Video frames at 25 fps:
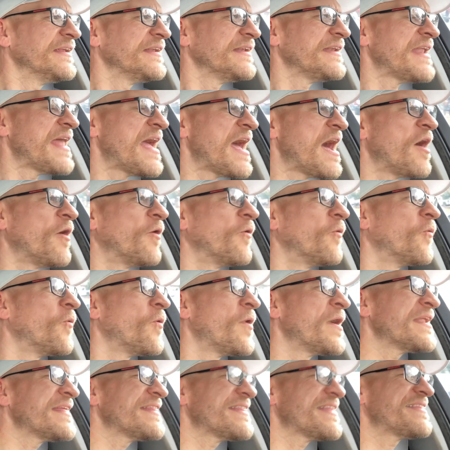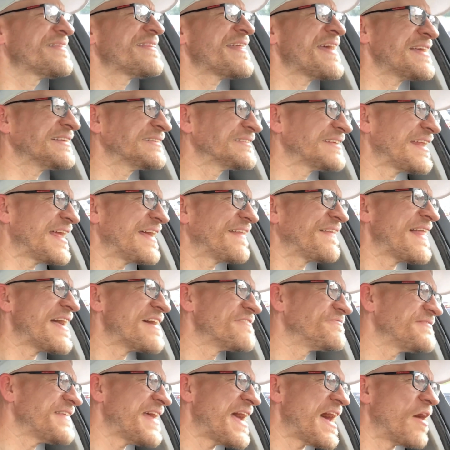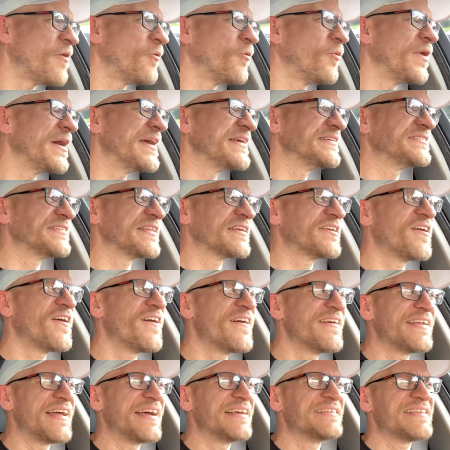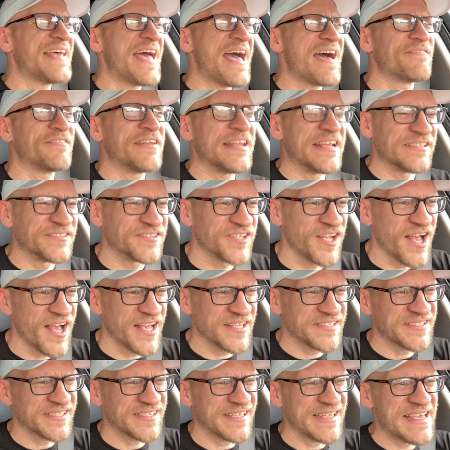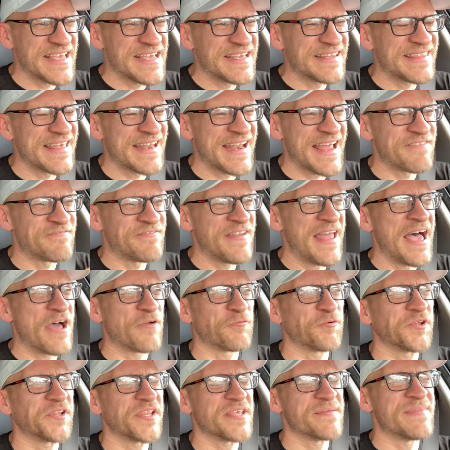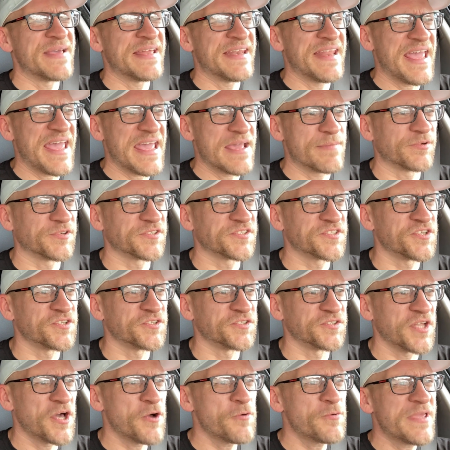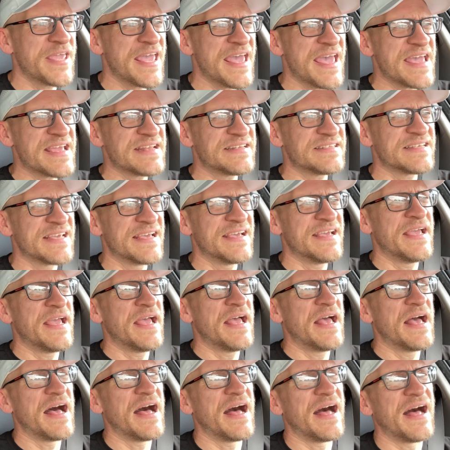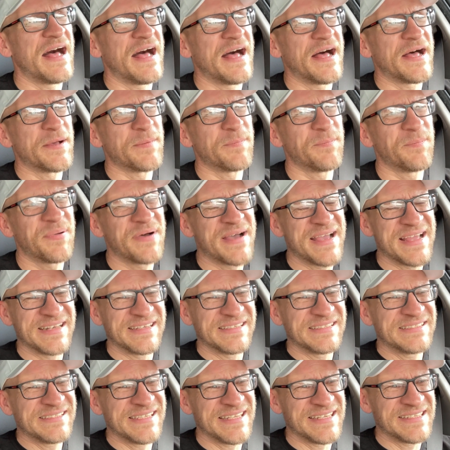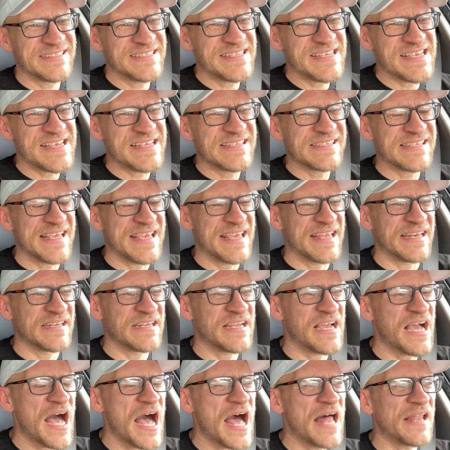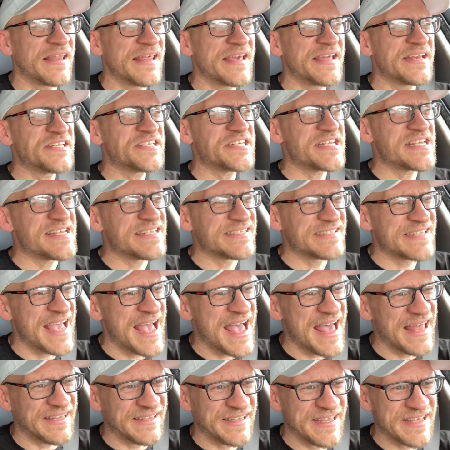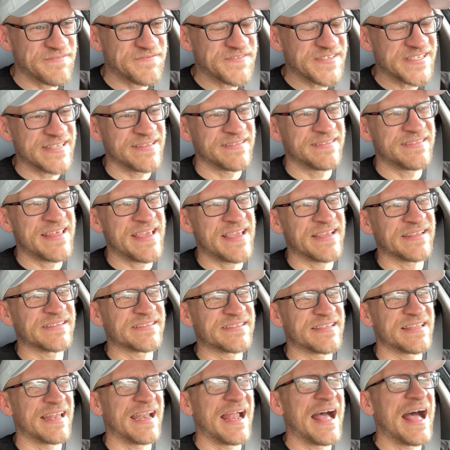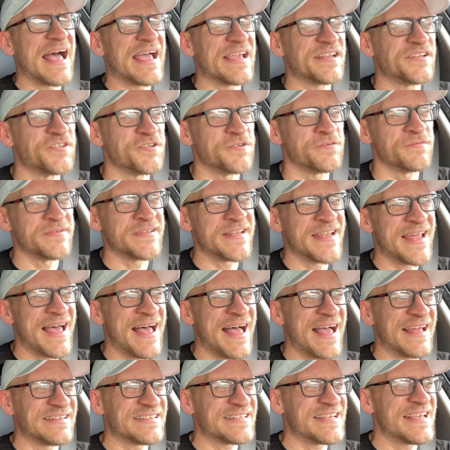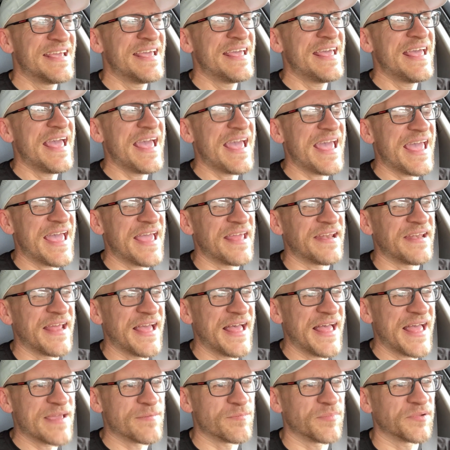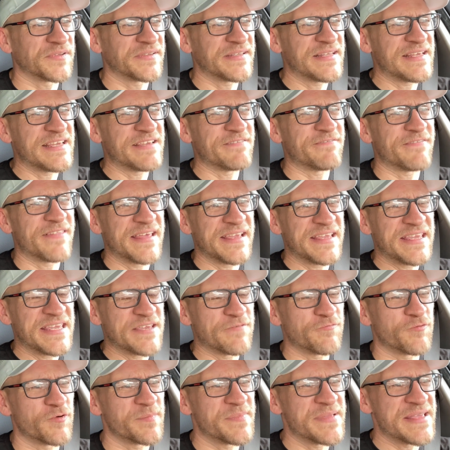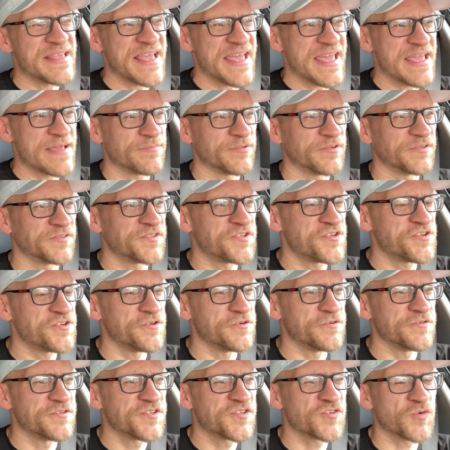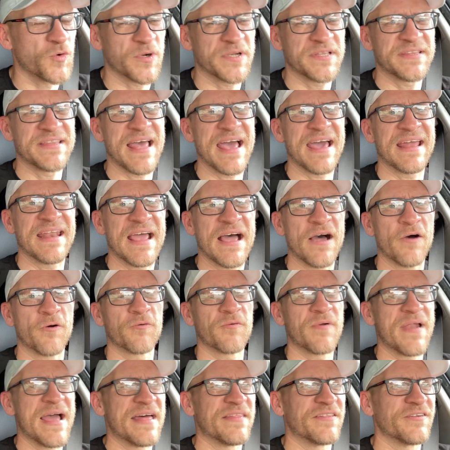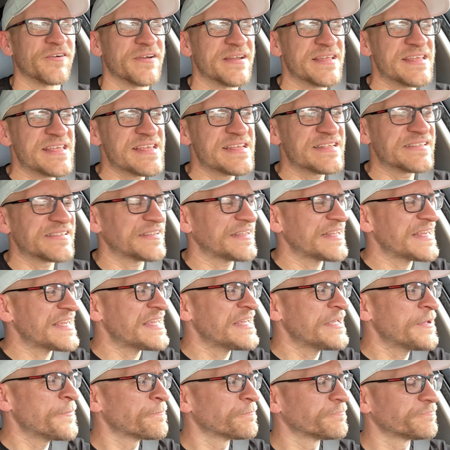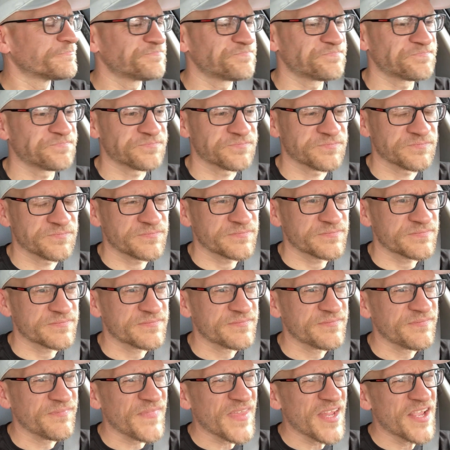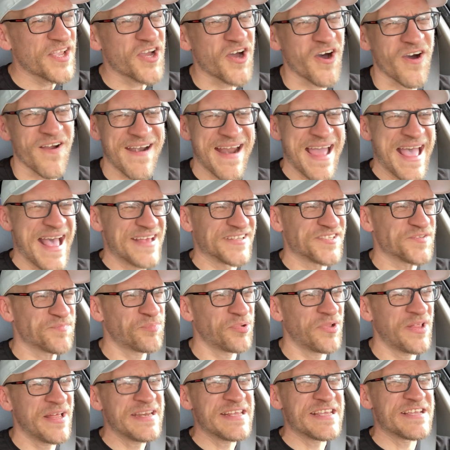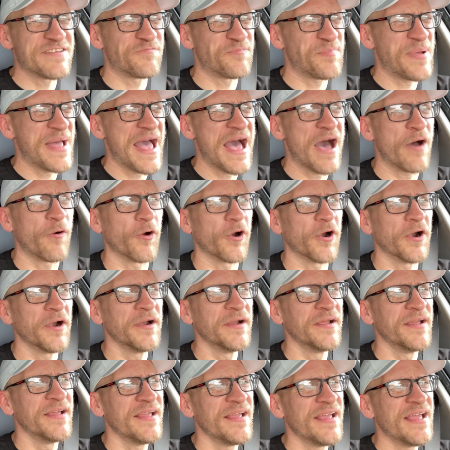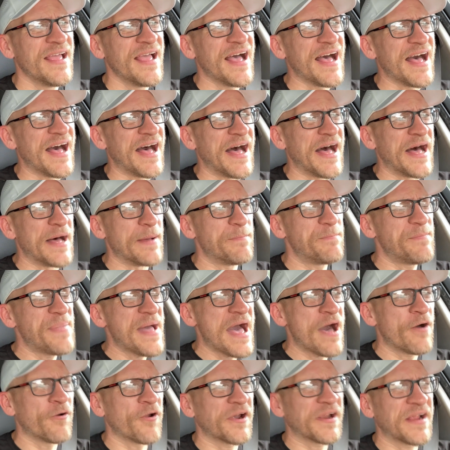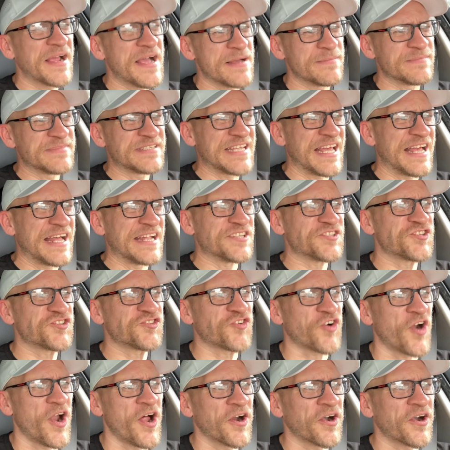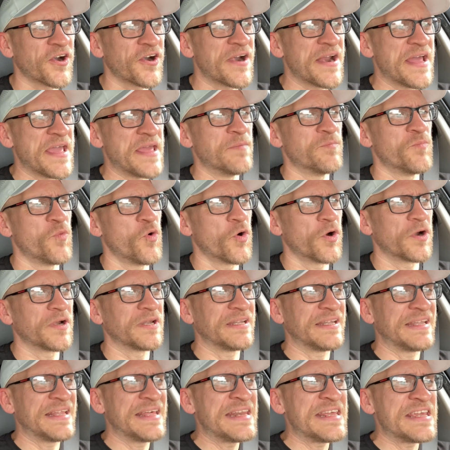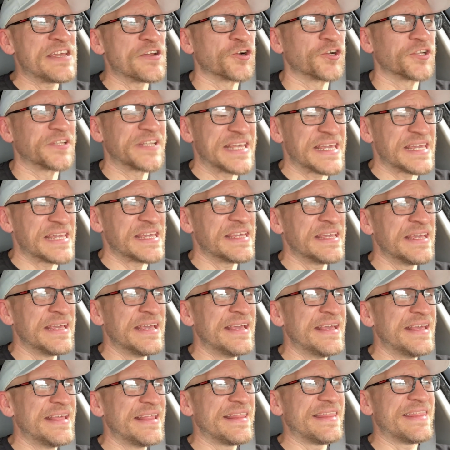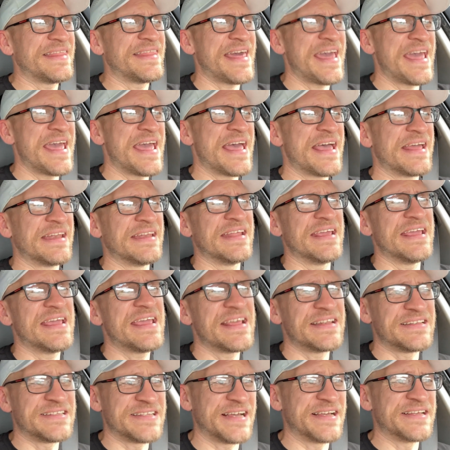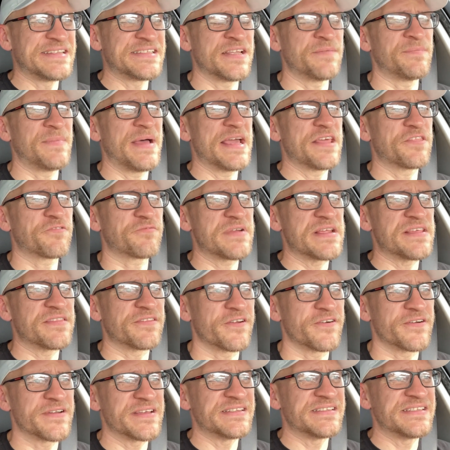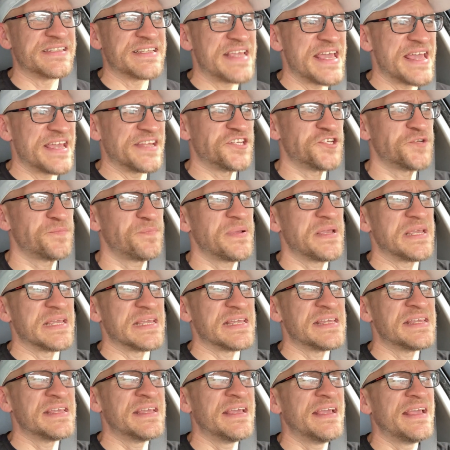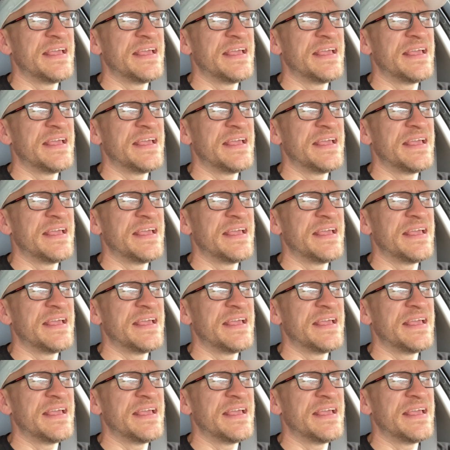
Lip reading: Now, one of the things that I left out was the car does have an exhaust leak that I've not really been able to locate, but since he's in college, he's got lifts and things that I do not, and I believe that he will be able to sort that out rather easily. The car has plenty of power. Power comes on stronger and more linearly than it does in my 330 ZHP,